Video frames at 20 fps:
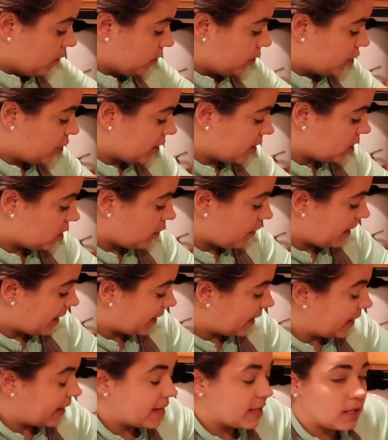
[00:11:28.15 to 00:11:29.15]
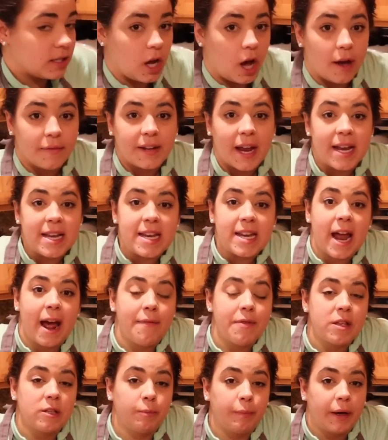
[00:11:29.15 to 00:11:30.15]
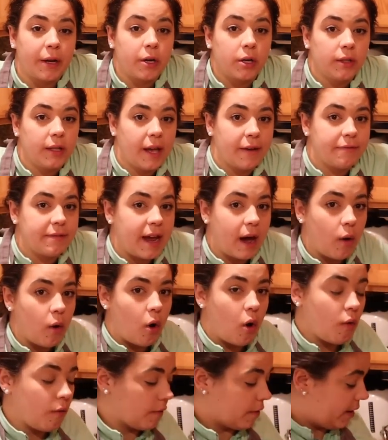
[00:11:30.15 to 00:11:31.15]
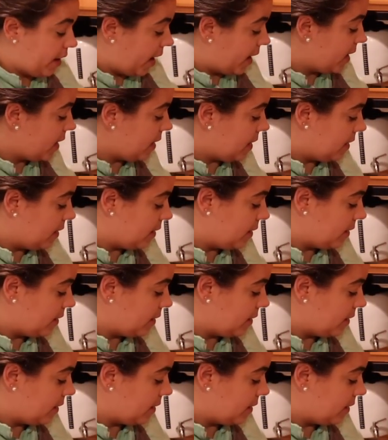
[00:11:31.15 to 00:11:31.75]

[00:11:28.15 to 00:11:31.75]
Just so that it can get soft. I did have this butter left out overnight.